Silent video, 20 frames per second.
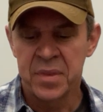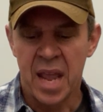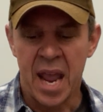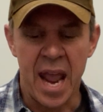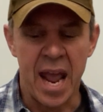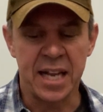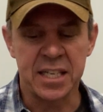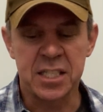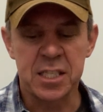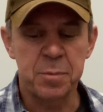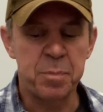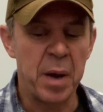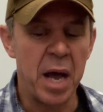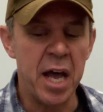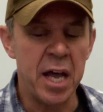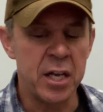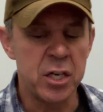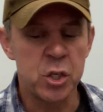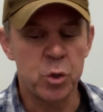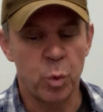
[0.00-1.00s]
Aunt
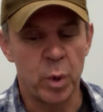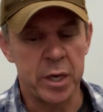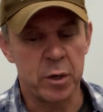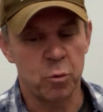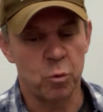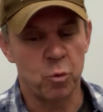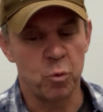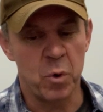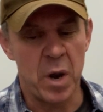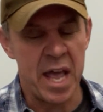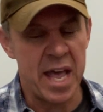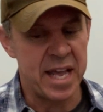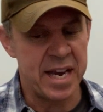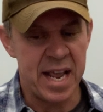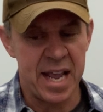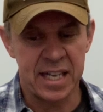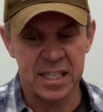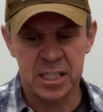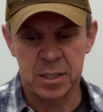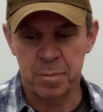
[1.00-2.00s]
Sponge went red,
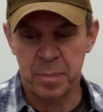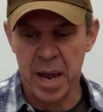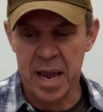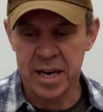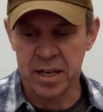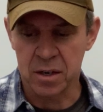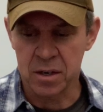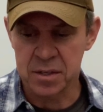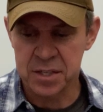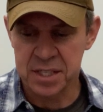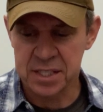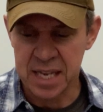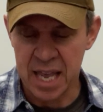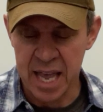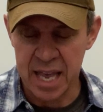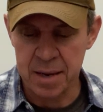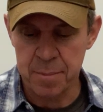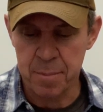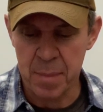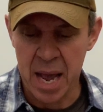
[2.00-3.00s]
Aunt Spiker
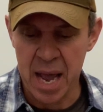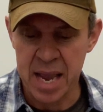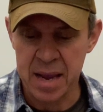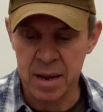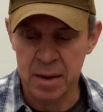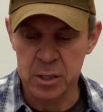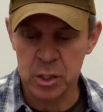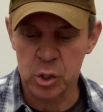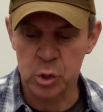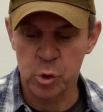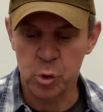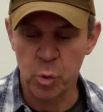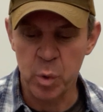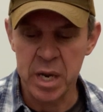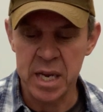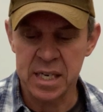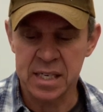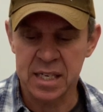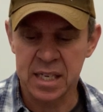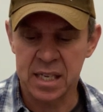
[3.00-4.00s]
said, my
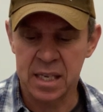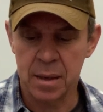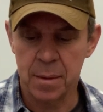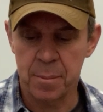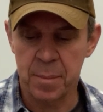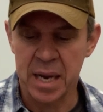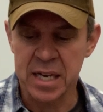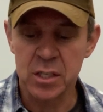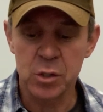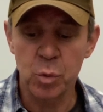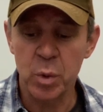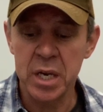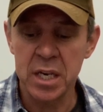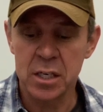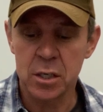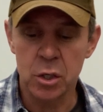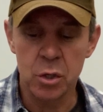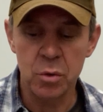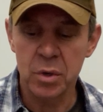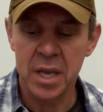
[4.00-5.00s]
sweet,
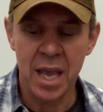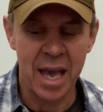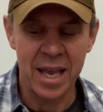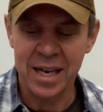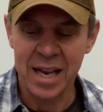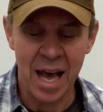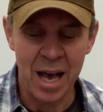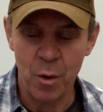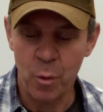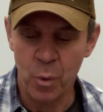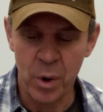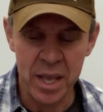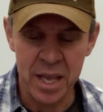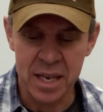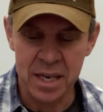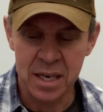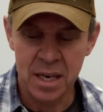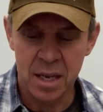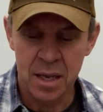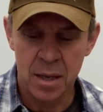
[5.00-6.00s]
you cannot
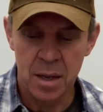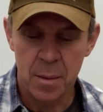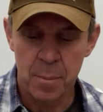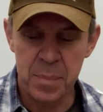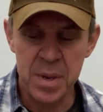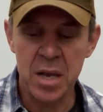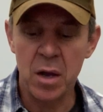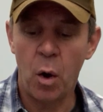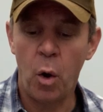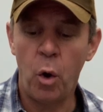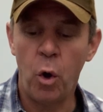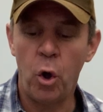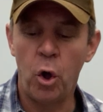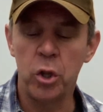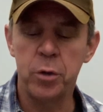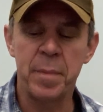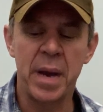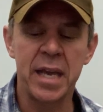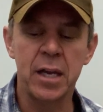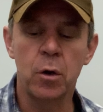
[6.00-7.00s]
win.
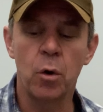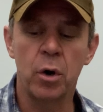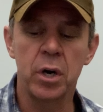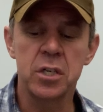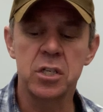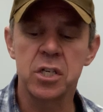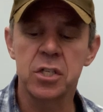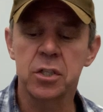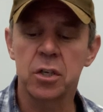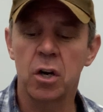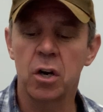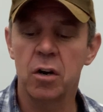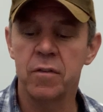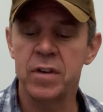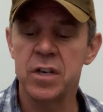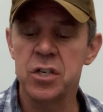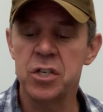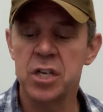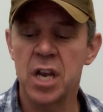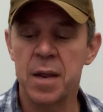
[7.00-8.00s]
Behold my gorgeous
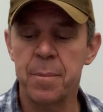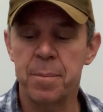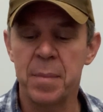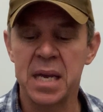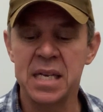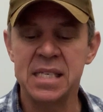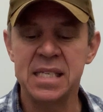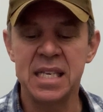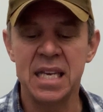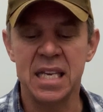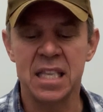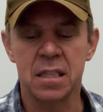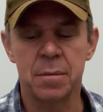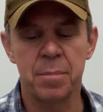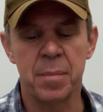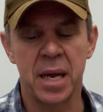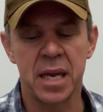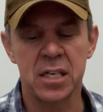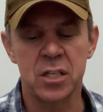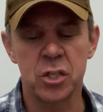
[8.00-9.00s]
curvy shape, my teeth,
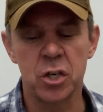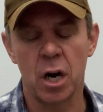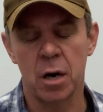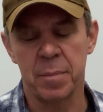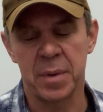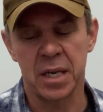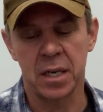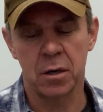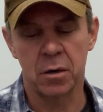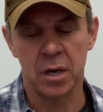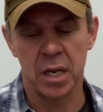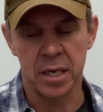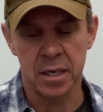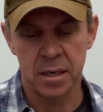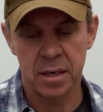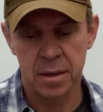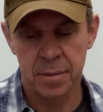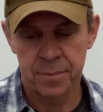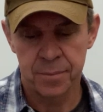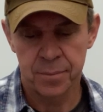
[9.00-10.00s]
my charming grin.